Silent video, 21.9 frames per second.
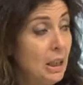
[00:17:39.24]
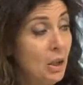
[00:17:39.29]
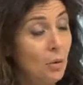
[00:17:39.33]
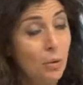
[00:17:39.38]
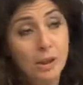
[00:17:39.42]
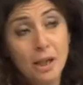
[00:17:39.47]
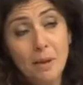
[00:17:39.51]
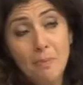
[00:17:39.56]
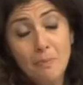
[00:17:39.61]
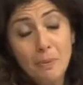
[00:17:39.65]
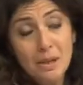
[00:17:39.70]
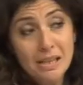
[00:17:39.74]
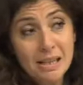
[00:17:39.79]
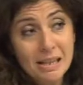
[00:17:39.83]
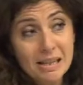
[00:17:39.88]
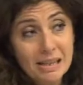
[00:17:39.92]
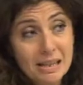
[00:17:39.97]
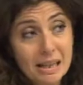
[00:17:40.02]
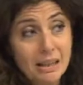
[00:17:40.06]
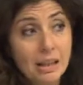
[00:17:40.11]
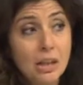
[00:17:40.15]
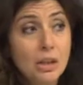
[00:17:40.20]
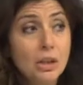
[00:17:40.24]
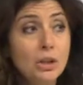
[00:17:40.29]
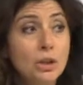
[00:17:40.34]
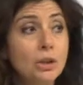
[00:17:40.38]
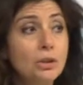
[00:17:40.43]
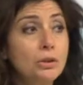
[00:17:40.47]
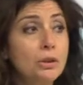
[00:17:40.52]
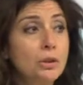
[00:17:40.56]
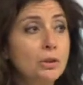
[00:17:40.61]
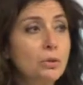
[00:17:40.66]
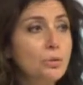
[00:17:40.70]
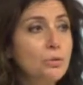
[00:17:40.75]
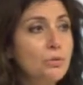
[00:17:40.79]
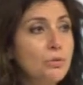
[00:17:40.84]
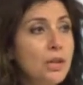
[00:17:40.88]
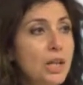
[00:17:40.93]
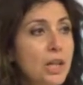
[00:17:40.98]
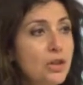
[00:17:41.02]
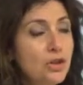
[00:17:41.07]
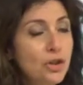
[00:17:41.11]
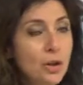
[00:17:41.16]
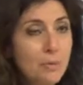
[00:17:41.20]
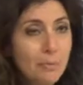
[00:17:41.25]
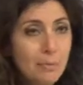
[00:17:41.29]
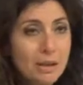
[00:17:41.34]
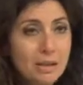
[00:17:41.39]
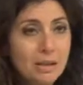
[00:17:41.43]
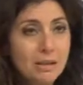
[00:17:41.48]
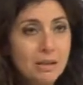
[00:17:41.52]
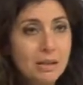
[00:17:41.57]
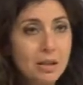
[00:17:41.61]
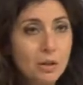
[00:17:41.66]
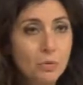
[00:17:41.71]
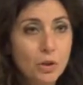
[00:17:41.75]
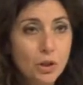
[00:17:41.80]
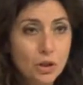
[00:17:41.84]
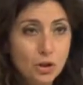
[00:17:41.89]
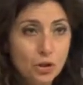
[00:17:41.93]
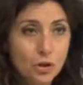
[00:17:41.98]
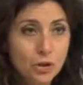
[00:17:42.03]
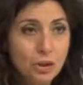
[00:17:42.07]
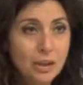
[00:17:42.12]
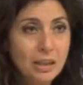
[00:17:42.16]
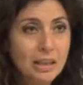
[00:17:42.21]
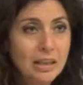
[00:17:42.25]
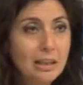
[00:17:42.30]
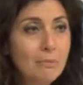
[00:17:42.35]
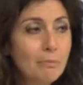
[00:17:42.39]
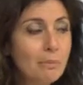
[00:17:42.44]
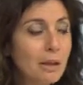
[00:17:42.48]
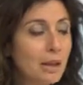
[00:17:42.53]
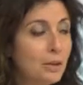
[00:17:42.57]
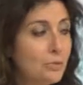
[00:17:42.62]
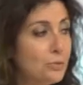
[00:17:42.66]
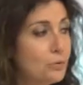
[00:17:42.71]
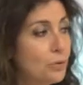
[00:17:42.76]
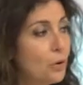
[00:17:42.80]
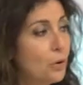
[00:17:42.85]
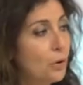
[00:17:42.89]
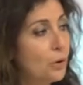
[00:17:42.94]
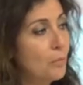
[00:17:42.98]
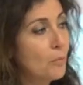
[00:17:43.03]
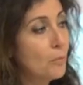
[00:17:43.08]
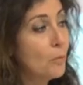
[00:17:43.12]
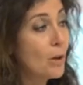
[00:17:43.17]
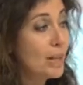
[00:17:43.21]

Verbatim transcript: What happens is that in order to reach a master equation in the Lindblad form,